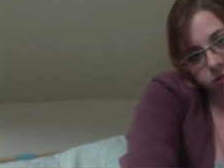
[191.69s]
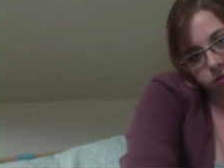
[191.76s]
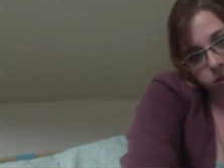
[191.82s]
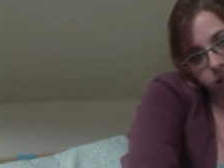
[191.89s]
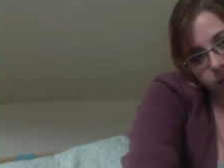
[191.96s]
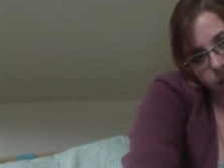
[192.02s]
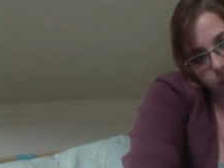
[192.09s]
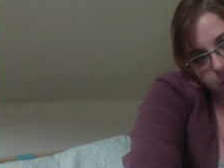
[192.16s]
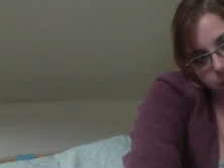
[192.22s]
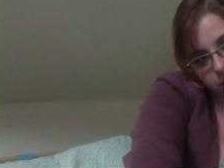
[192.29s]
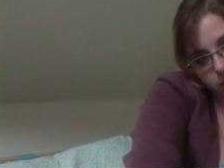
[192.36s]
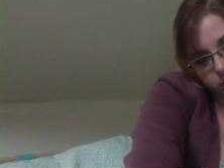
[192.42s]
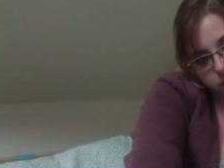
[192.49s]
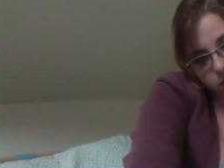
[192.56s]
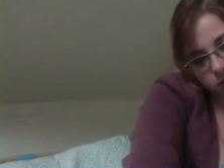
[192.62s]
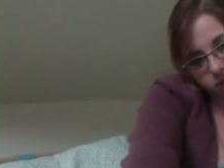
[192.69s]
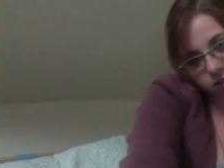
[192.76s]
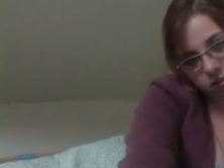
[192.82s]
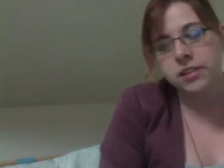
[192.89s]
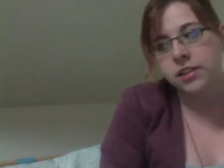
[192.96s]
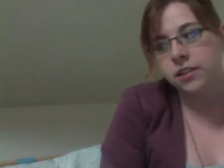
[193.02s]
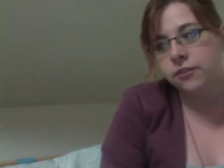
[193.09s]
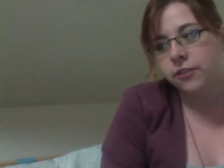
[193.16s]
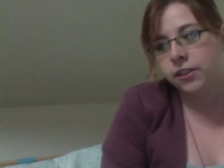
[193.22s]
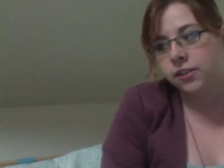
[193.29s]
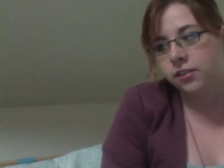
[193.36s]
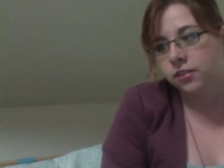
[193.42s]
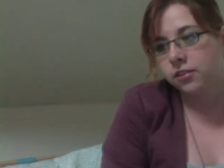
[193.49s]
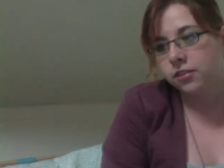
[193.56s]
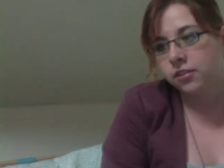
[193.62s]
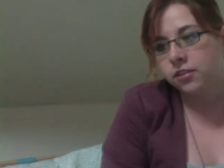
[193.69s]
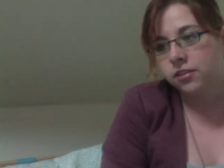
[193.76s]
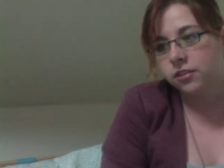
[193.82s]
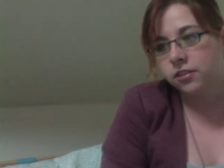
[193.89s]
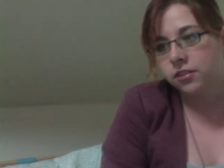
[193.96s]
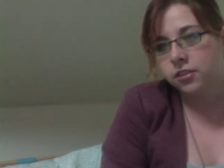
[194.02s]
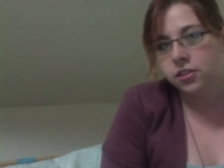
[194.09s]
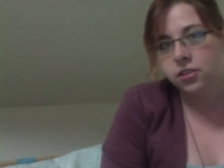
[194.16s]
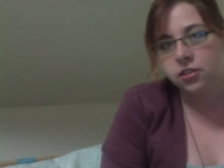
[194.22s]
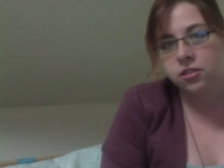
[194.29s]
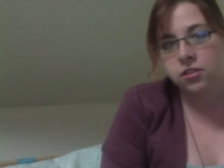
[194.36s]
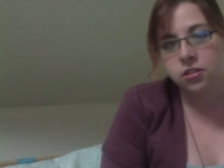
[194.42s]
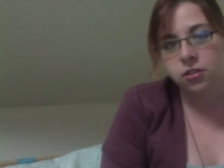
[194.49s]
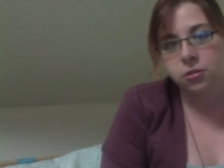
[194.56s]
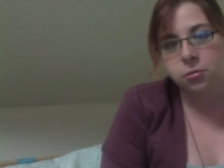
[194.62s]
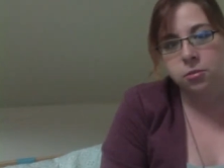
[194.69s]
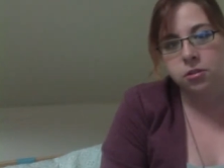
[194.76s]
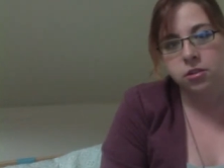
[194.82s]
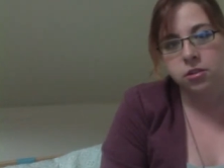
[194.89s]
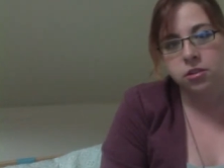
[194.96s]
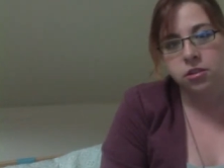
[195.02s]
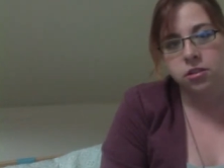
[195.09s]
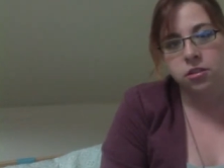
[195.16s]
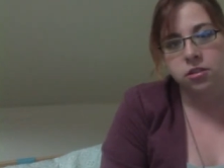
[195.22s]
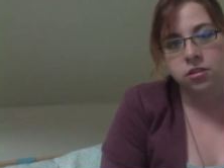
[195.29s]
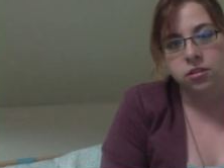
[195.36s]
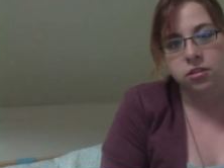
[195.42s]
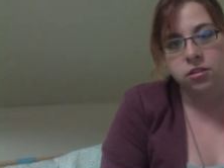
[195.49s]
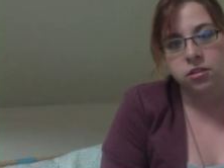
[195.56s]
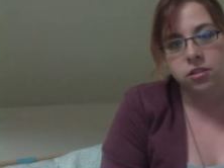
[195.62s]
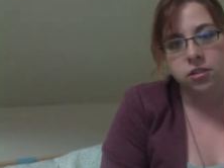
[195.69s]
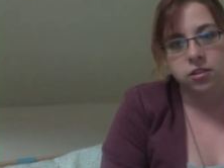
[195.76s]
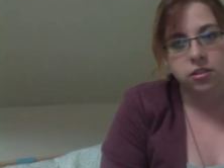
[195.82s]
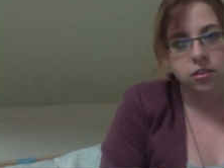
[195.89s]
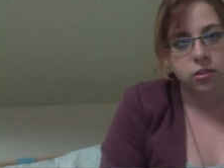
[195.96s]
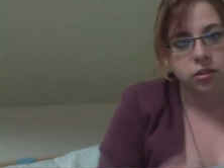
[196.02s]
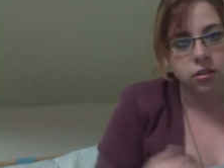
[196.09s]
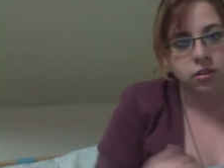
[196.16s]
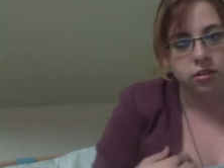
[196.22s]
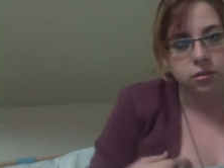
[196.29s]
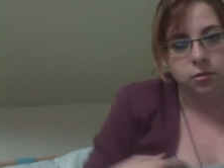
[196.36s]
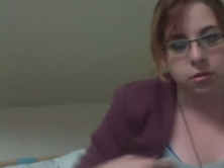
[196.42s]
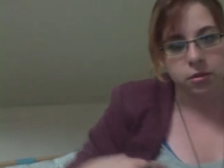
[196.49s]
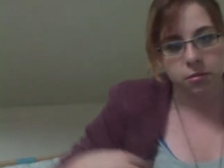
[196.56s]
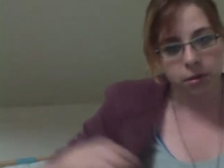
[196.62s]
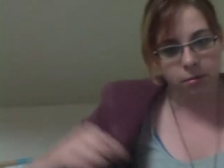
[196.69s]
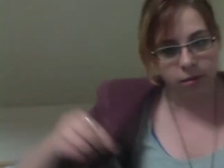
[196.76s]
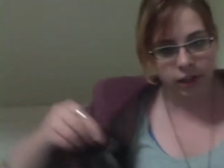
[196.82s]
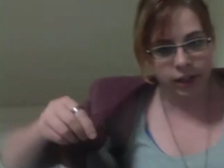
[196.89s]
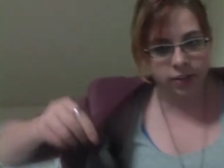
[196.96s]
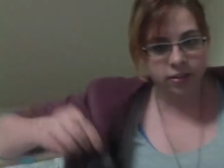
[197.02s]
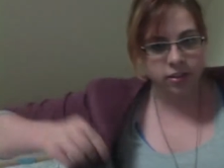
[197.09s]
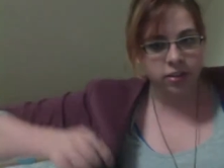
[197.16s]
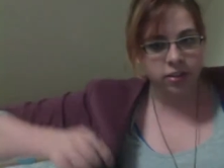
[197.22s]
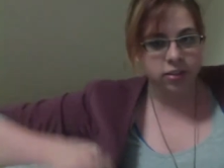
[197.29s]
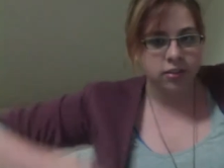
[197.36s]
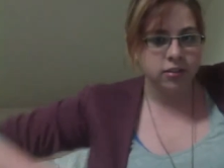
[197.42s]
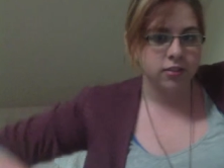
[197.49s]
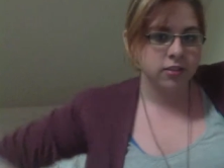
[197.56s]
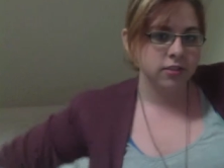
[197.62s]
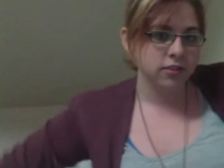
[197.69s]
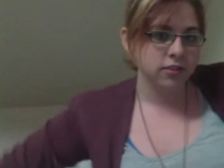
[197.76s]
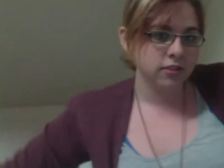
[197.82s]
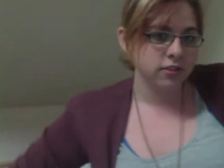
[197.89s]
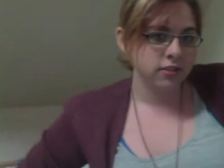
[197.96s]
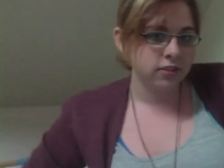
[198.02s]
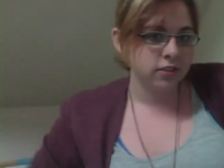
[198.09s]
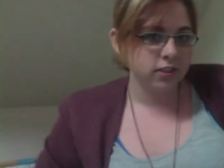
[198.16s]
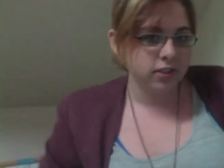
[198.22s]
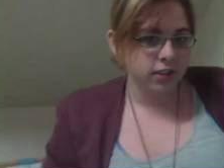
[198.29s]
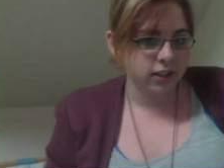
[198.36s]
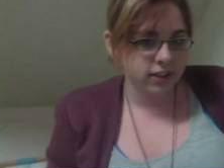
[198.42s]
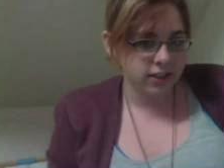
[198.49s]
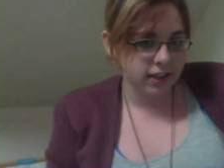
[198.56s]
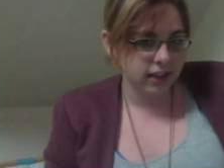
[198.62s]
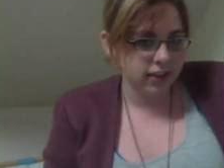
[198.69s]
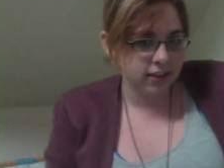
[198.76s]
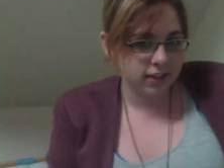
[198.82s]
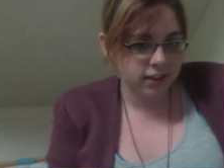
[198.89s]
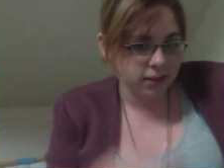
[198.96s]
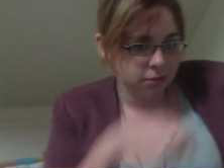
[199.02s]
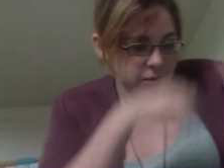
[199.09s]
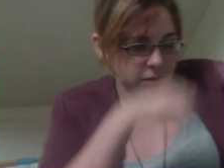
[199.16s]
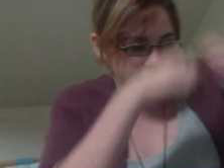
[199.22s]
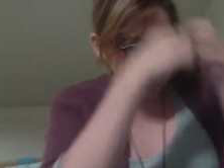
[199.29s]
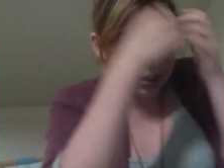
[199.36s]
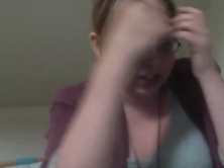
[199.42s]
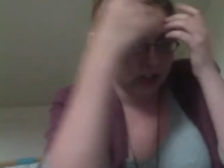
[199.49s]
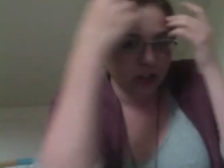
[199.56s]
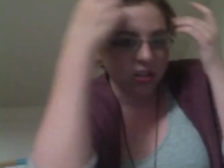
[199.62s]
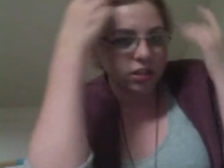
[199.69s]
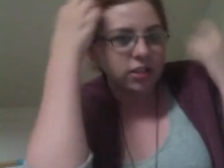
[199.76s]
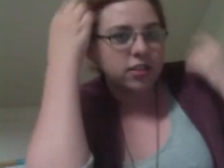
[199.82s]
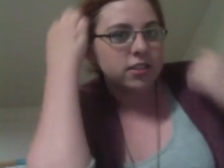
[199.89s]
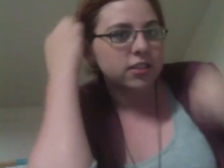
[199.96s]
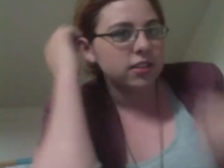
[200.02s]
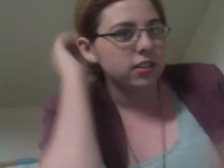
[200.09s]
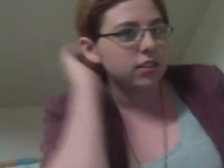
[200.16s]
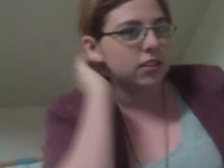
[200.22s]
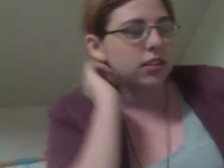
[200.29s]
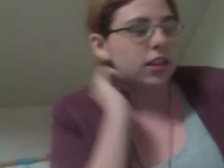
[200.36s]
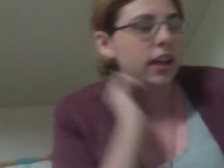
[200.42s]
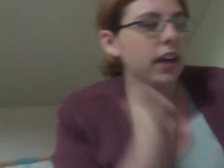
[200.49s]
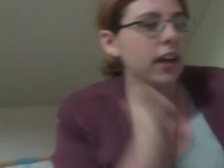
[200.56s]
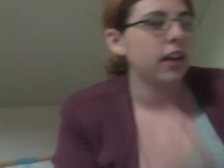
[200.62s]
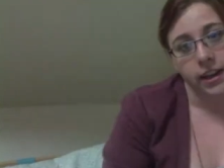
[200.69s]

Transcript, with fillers: Top bases. I felt super adult with my blazer because I did a presentation on this today.